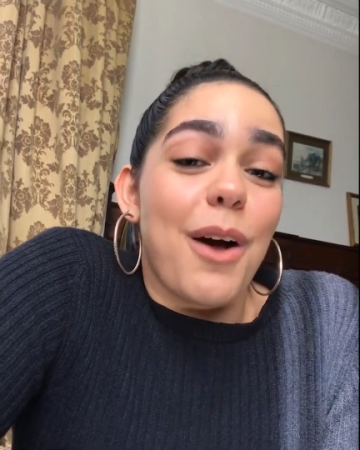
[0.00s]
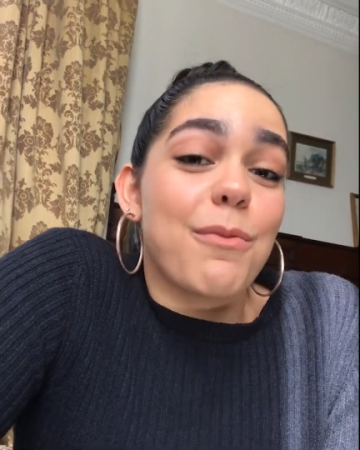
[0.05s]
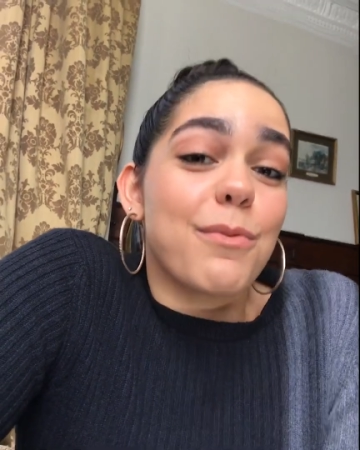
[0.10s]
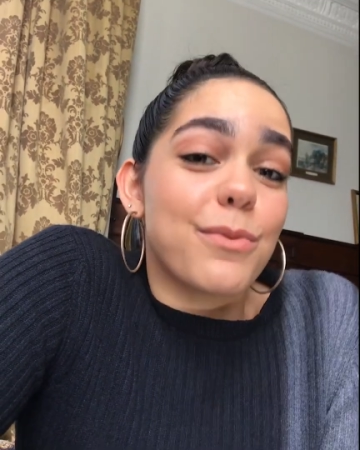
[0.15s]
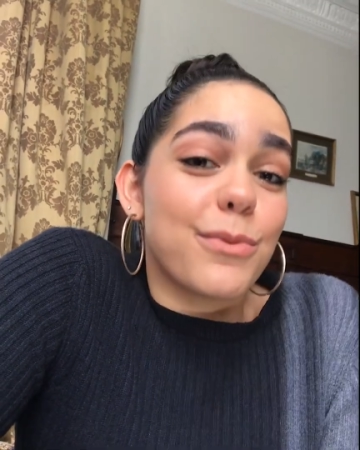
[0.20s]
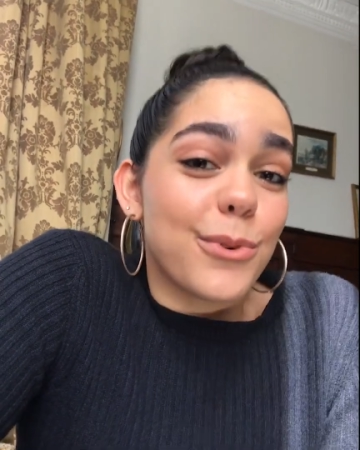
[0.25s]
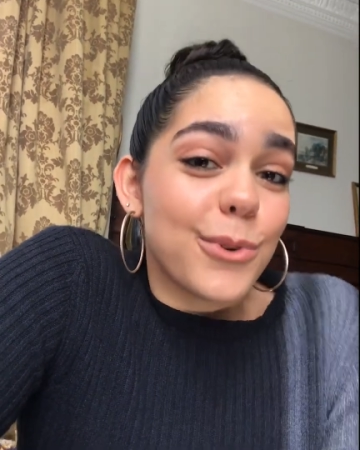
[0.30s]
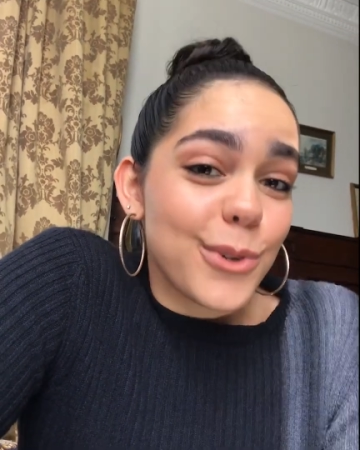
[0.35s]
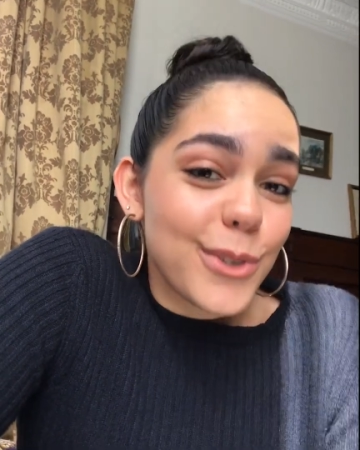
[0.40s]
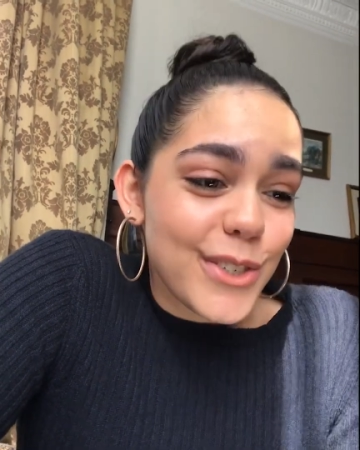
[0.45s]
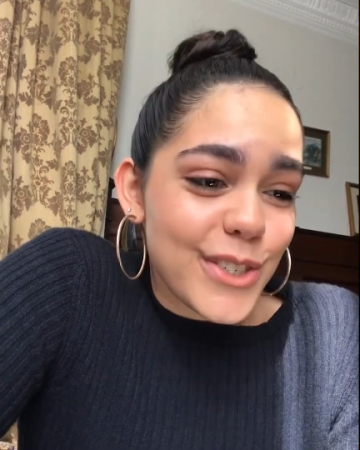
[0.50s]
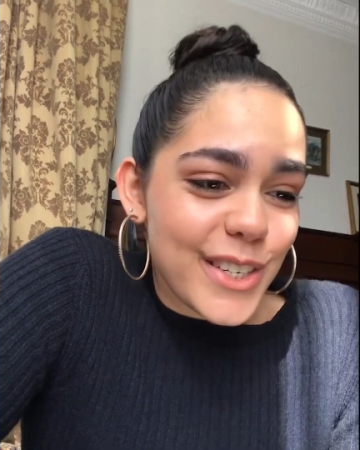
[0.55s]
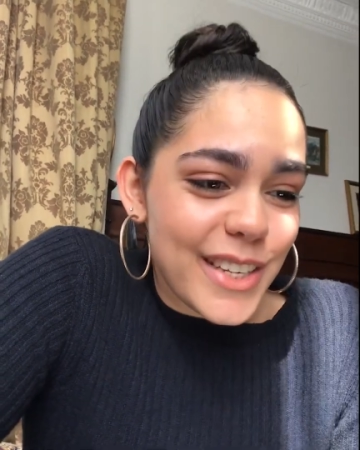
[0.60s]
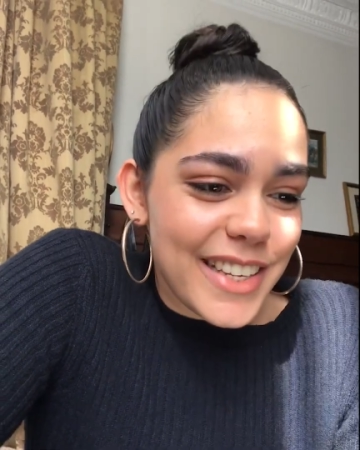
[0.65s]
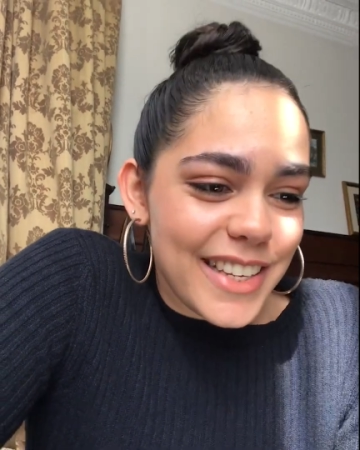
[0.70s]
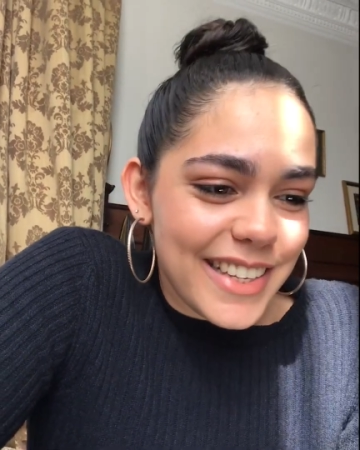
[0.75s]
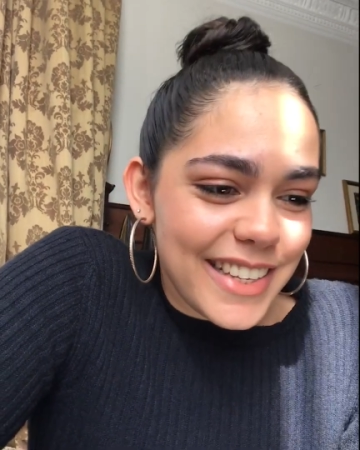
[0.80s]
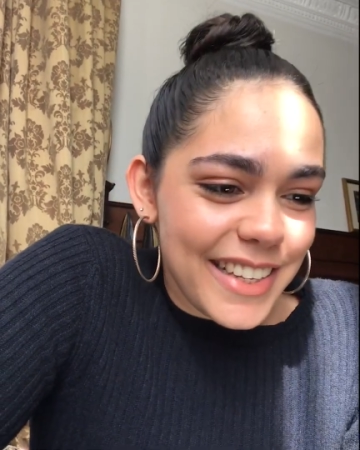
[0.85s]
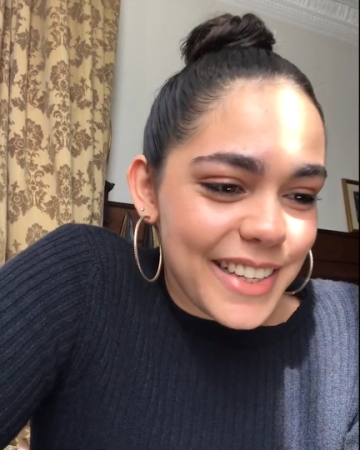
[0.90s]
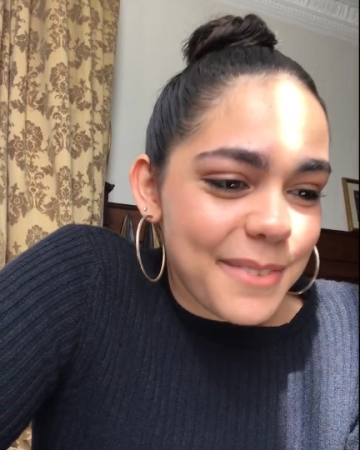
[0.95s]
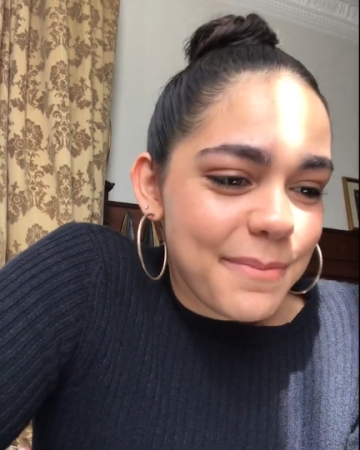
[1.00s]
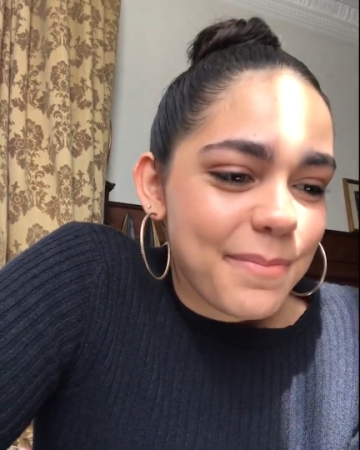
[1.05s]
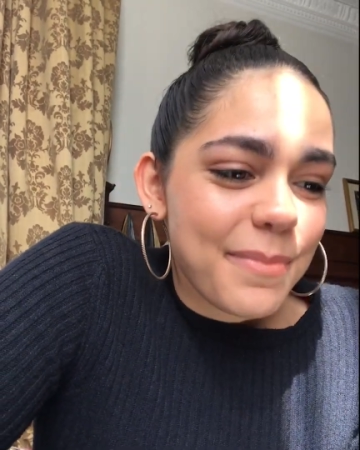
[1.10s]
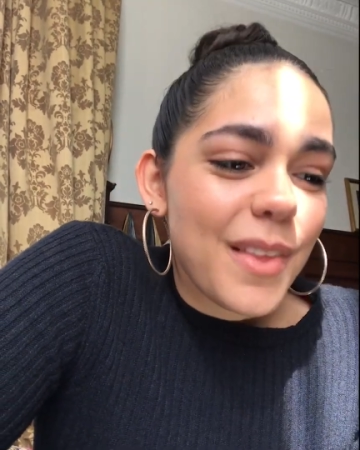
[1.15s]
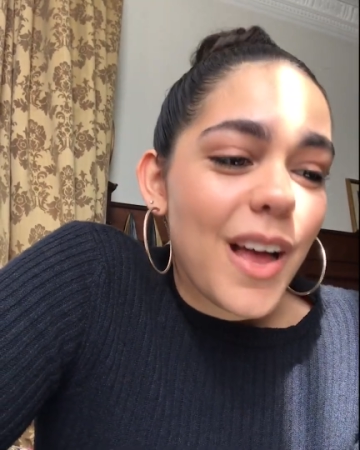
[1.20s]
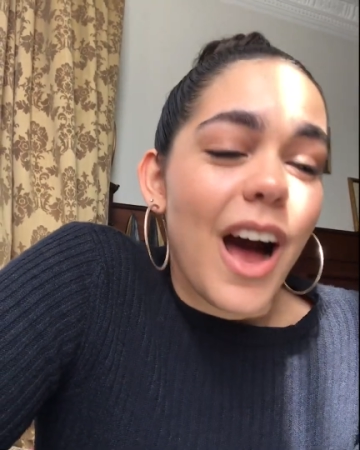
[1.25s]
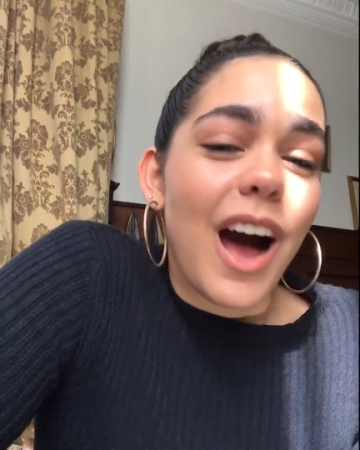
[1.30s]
unfortunately,